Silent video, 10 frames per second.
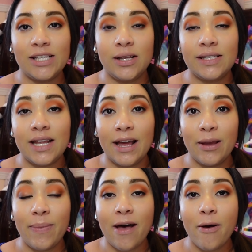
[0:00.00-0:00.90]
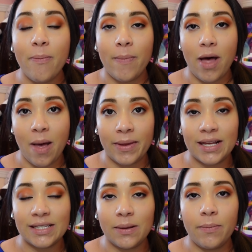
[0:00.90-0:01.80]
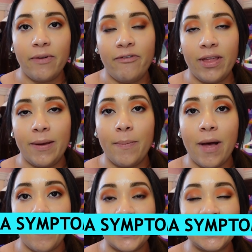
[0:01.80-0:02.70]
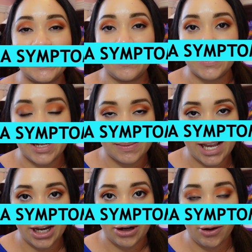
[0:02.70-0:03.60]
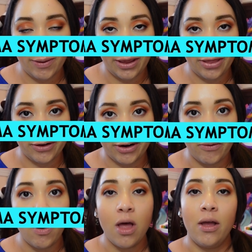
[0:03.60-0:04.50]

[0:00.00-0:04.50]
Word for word: so let's talk about mama, some of the mama symptoms that you're going through.